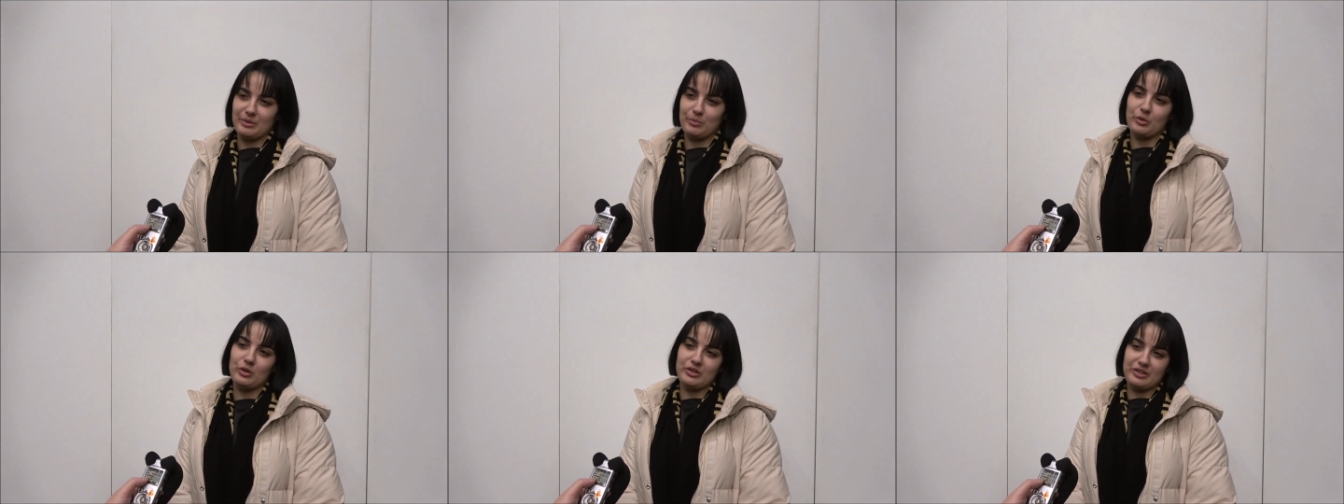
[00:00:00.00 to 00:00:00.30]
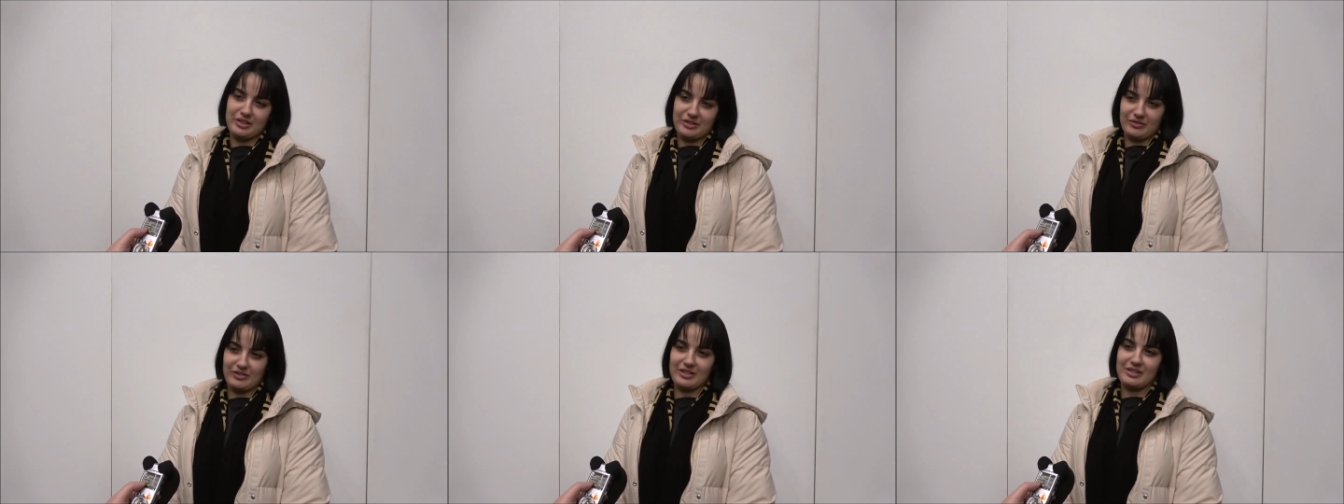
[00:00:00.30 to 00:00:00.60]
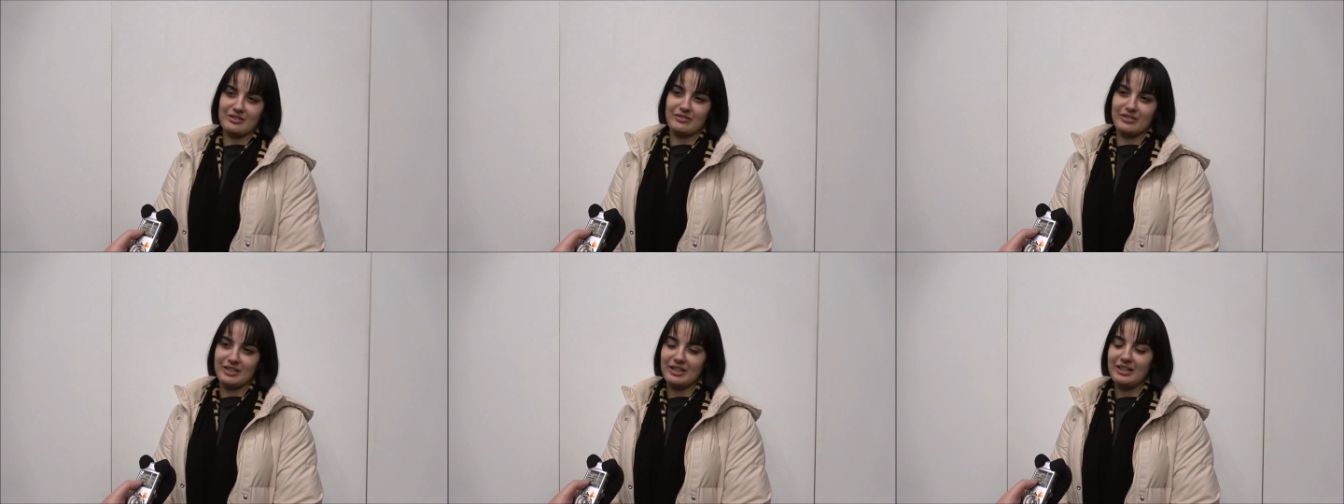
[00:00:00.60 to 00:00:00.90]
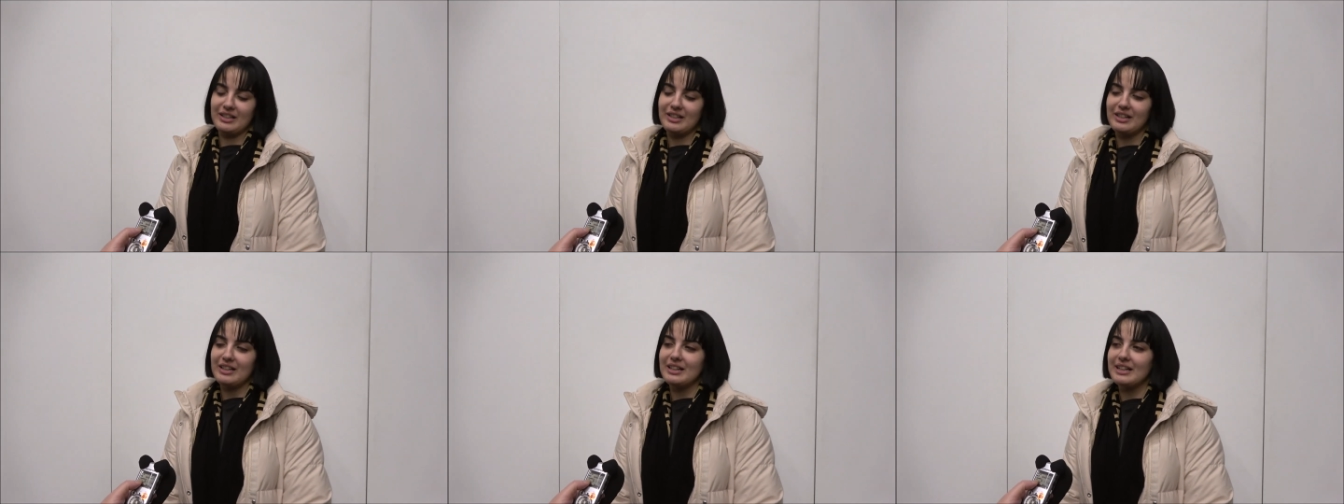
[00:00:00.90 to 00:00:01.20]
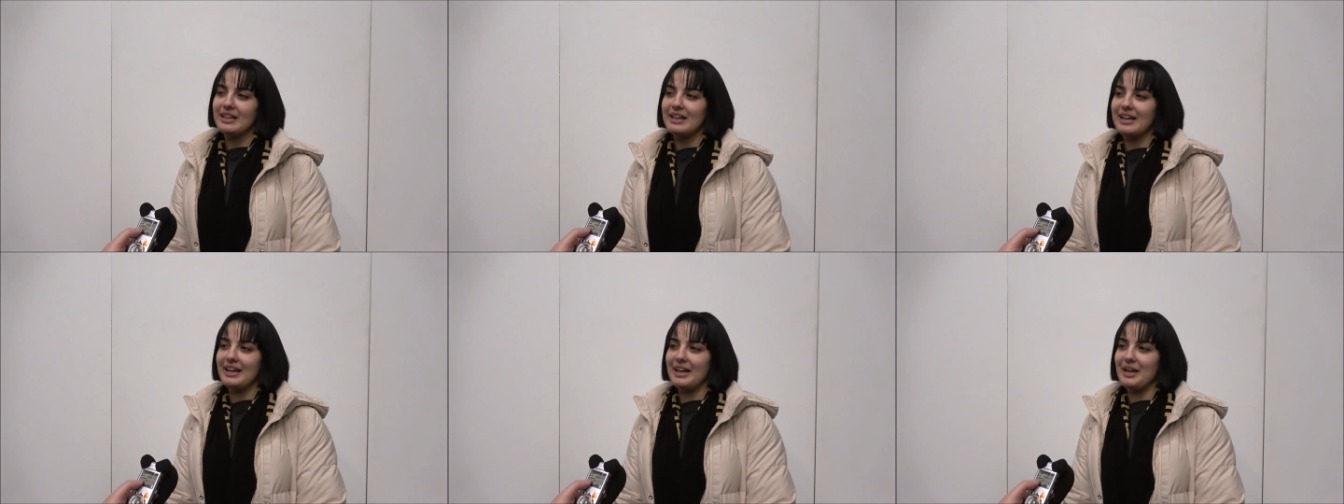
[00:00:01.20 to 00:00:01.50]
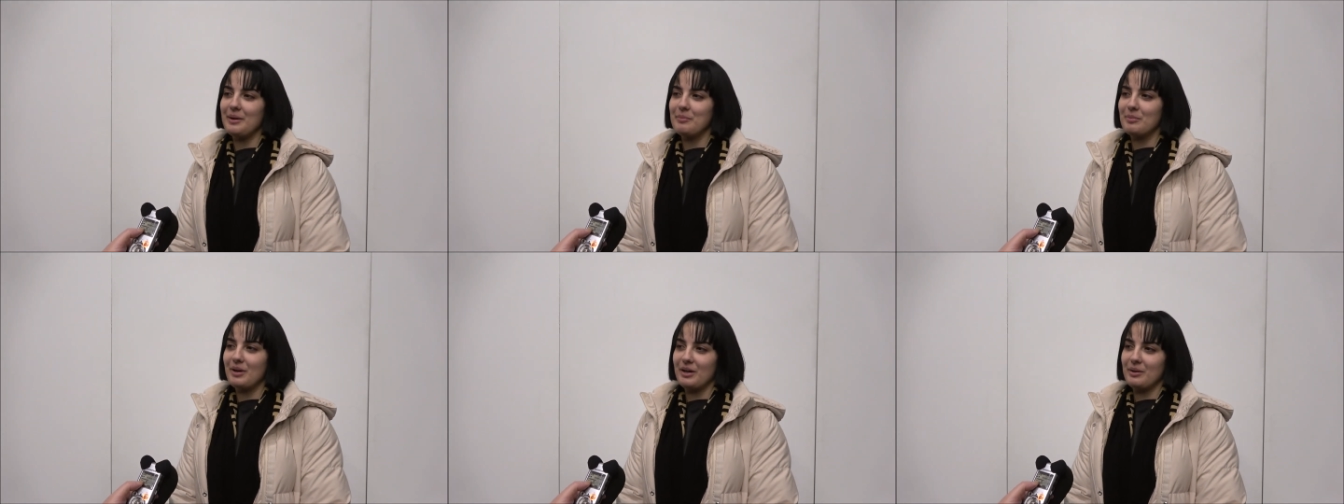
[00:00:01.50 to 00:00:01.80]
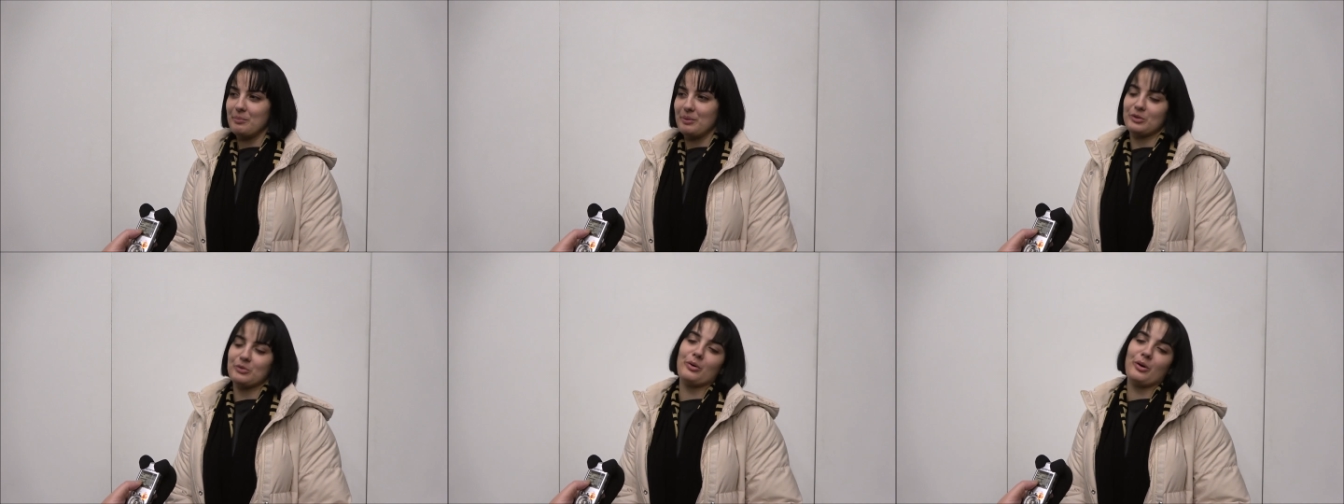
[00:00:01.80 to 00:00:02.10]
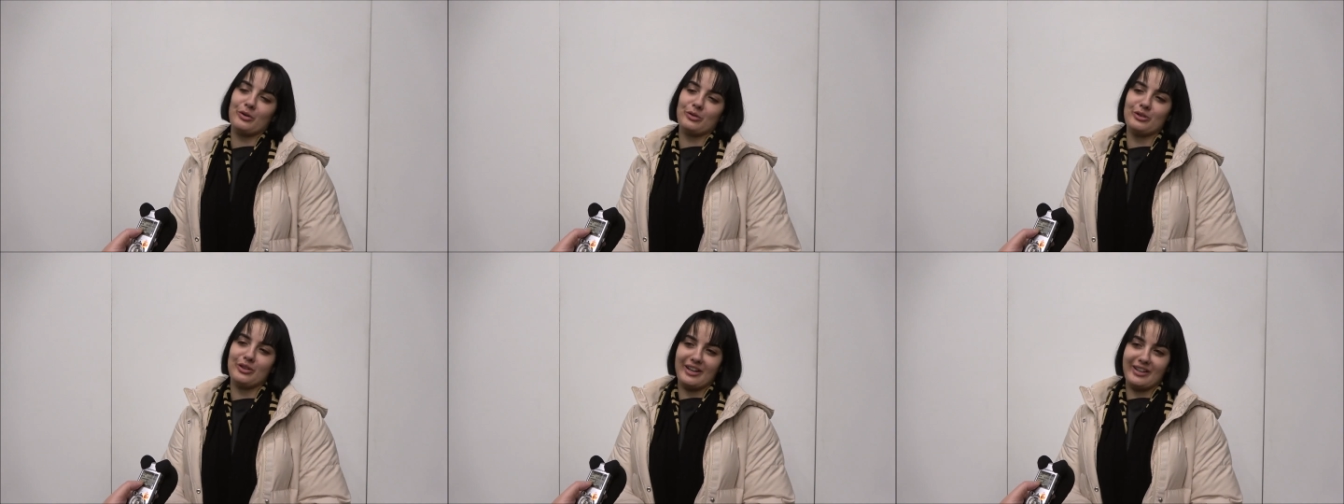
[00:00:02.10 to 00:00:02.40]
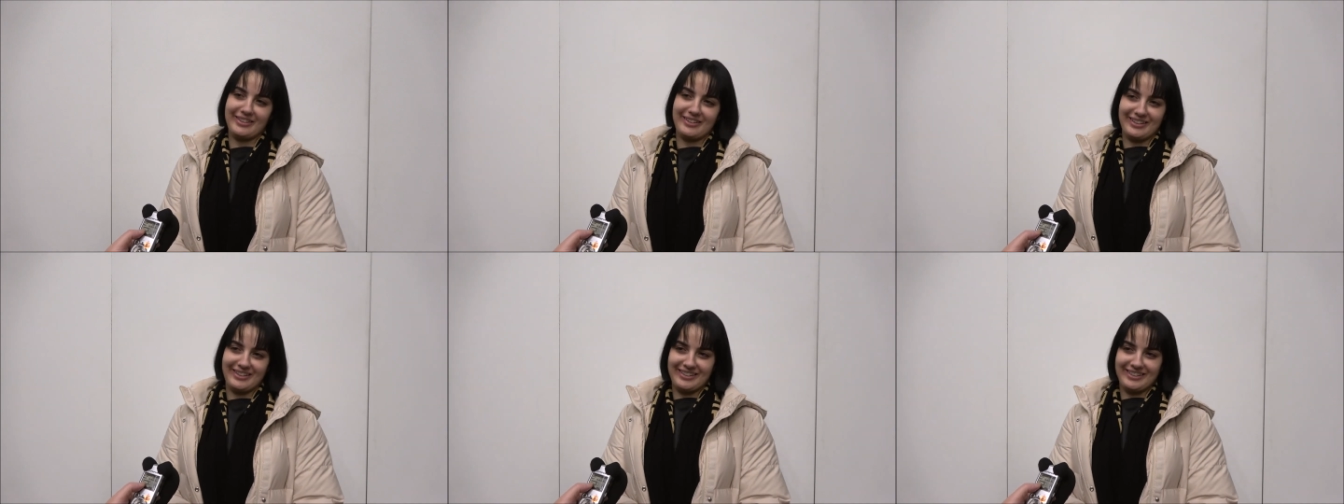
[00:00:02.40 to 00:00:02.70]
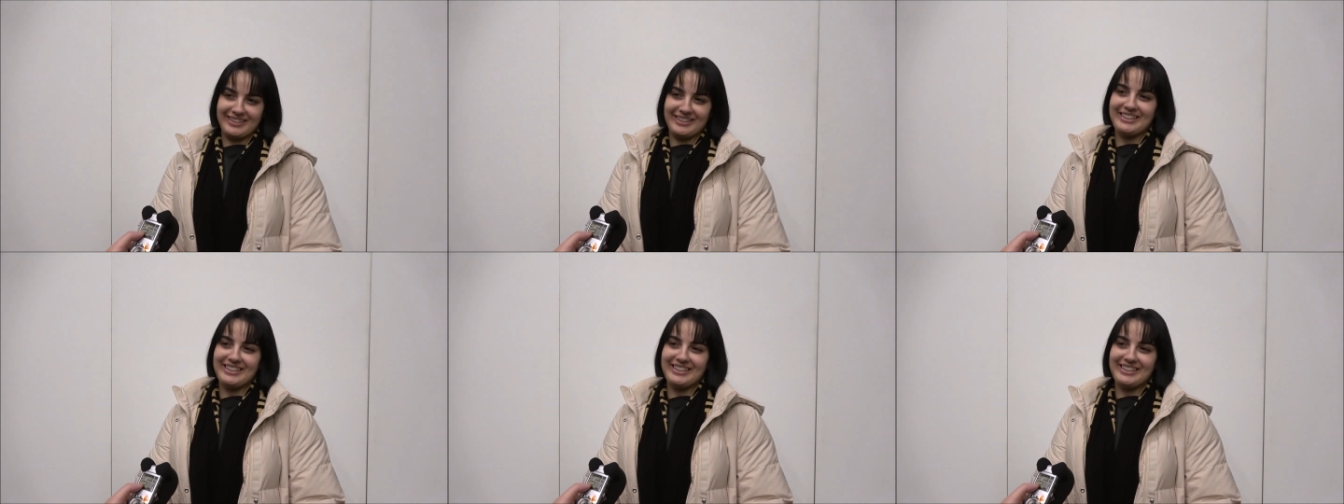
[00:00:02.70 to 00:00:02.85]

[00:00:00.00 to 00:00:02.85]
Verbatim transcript: Maltese festival, mm-hmm. um, but we were together.